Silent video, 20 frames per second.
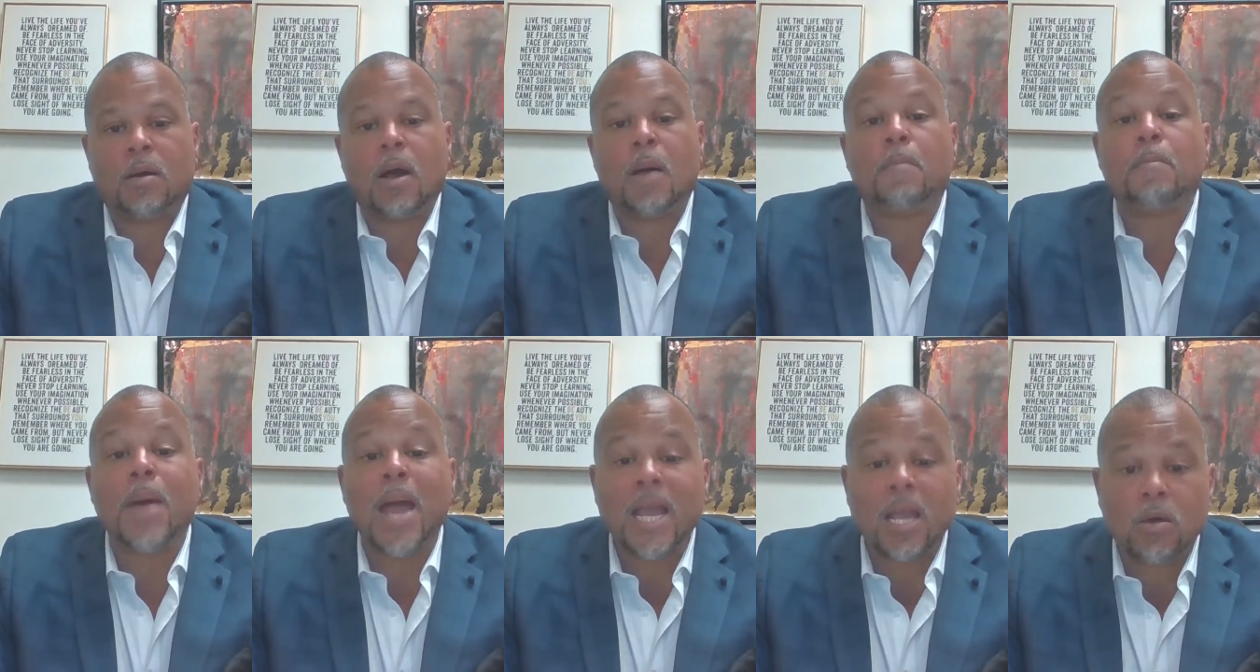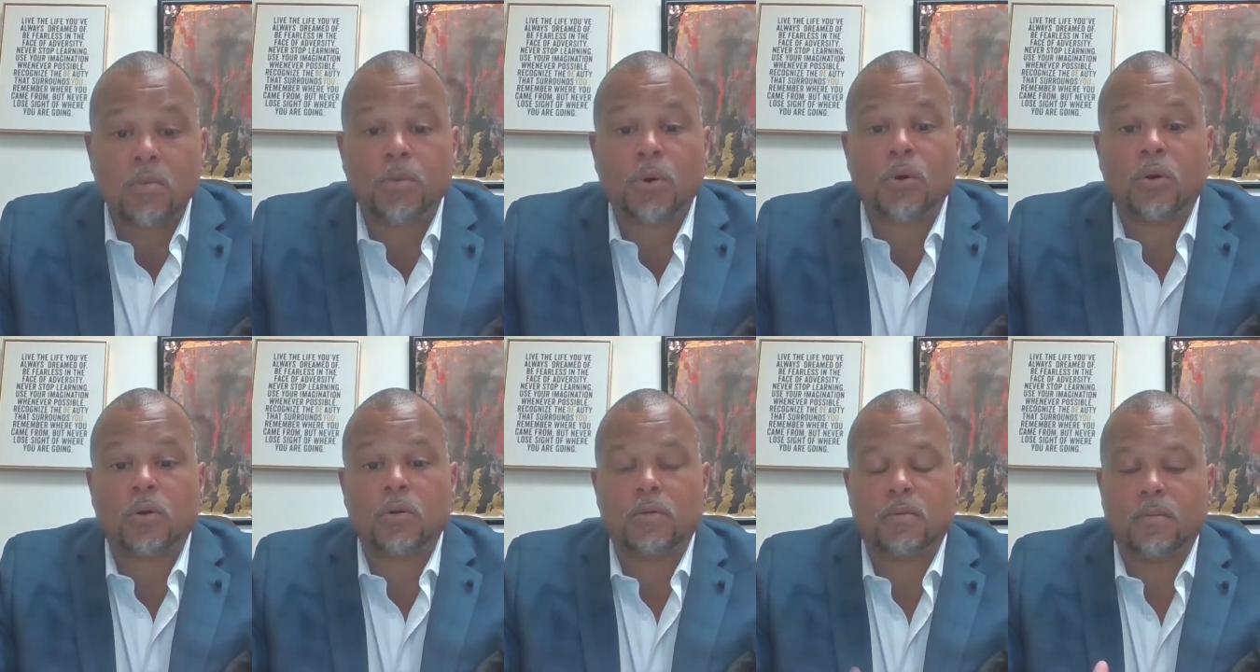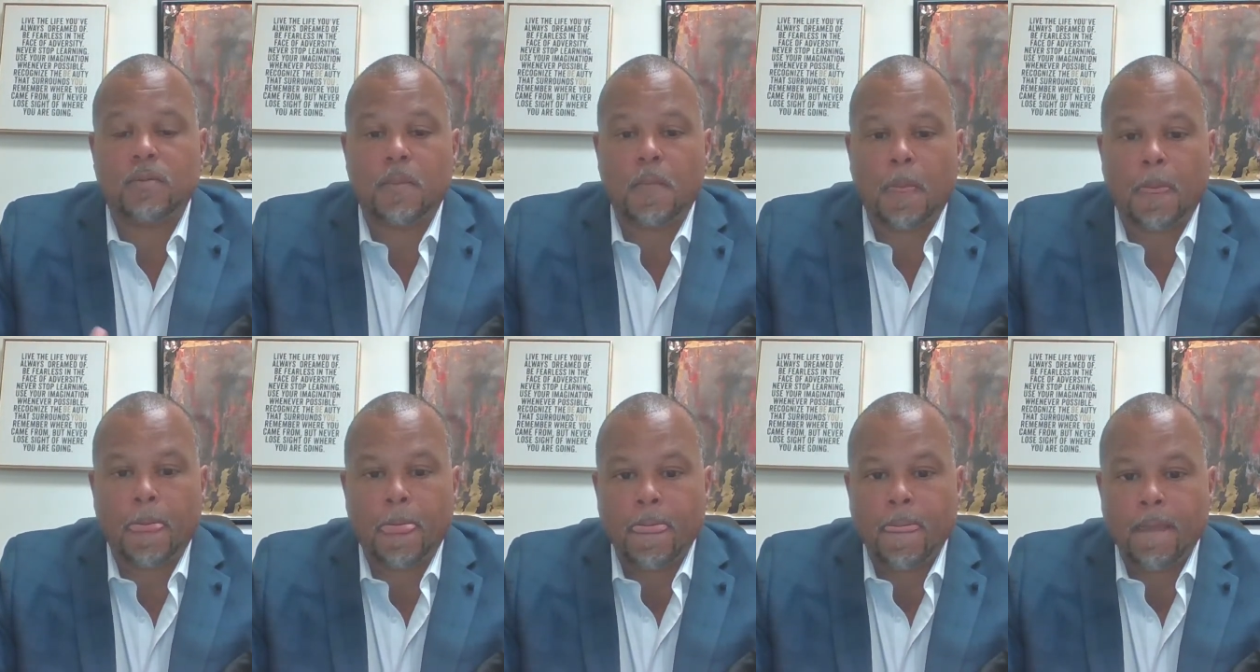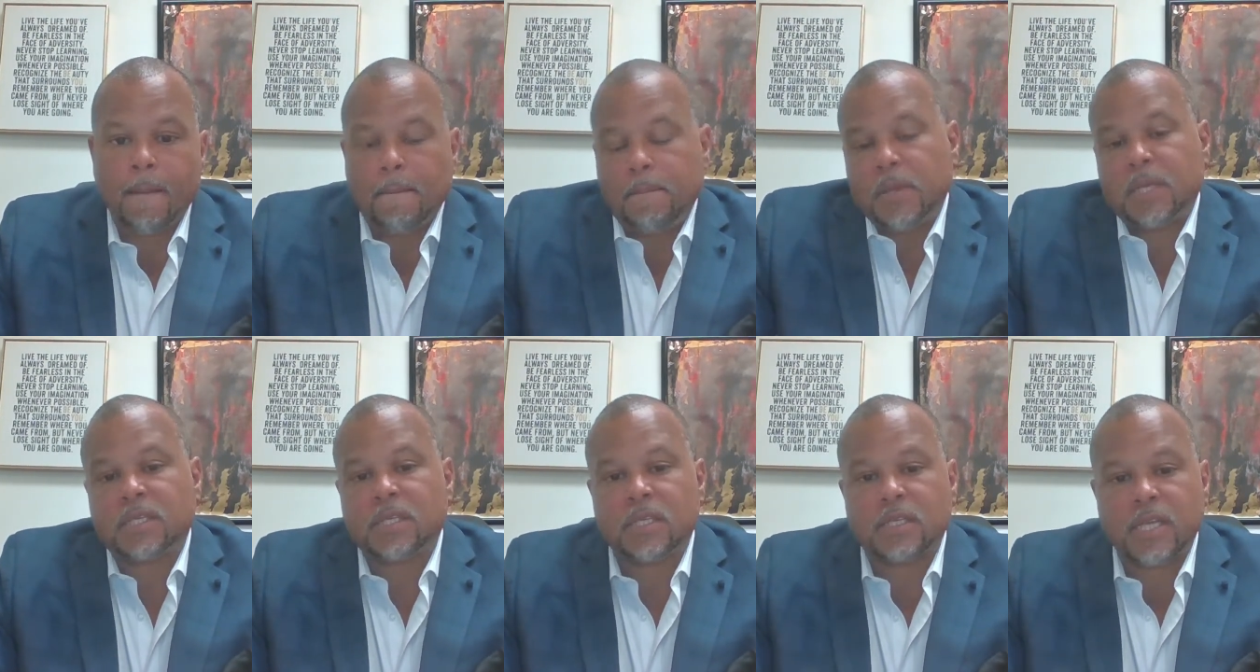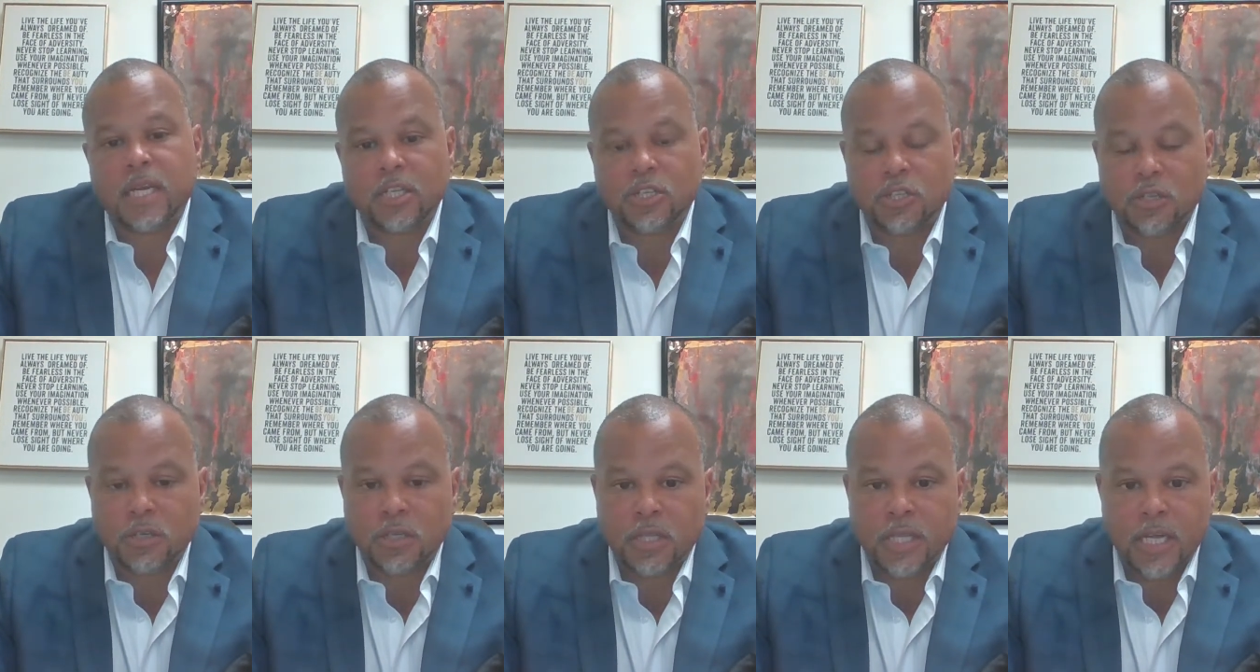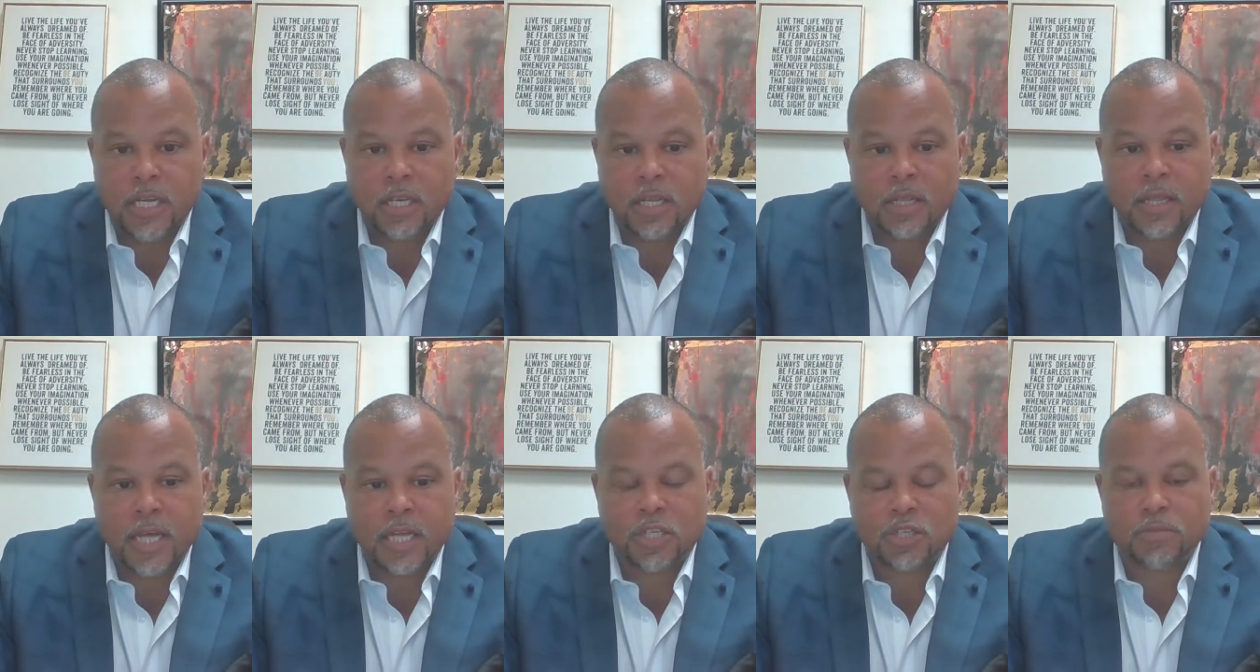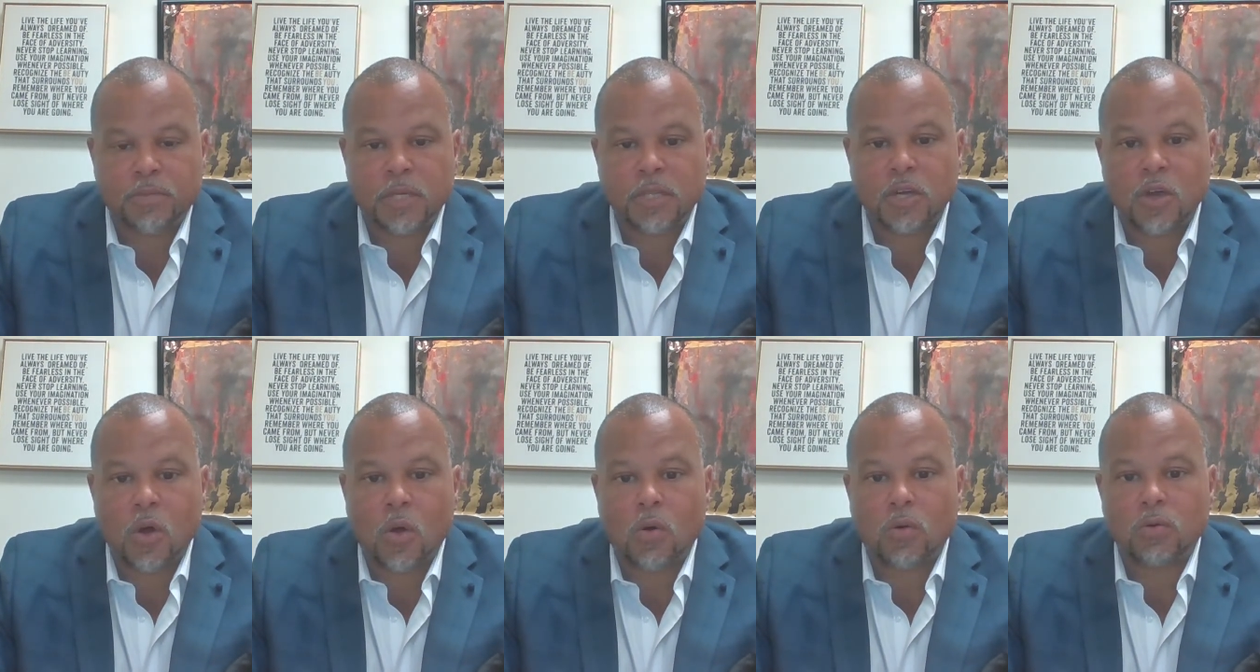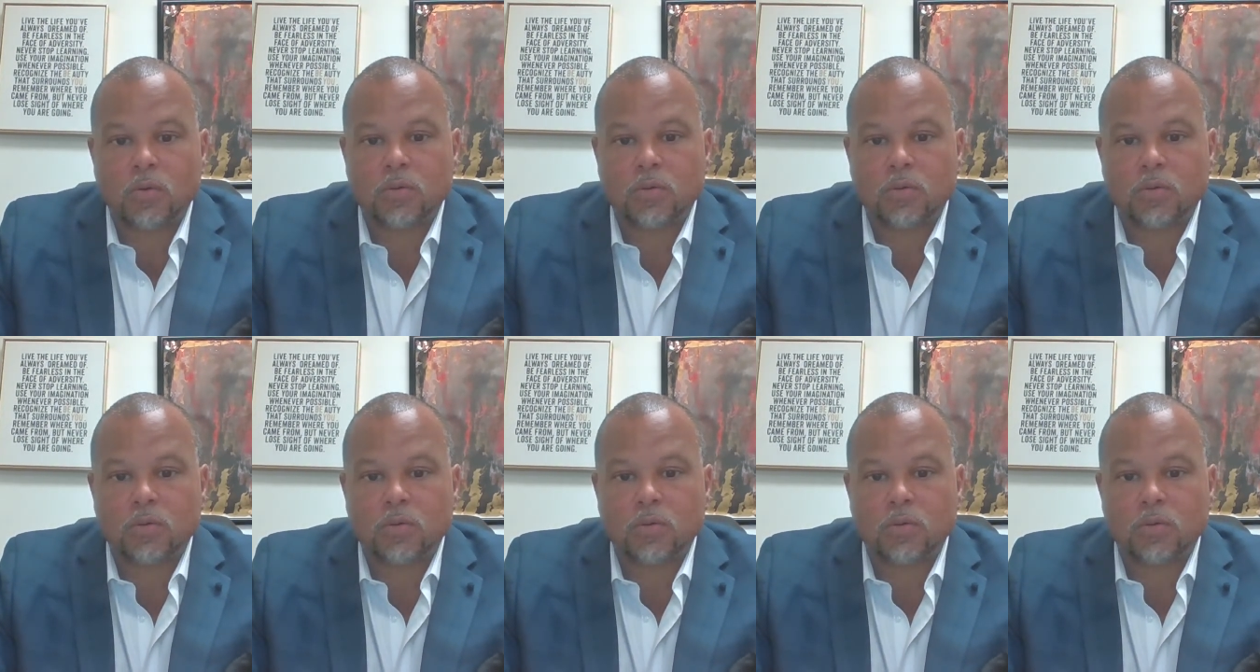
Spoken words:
bankable business. That should be the goal.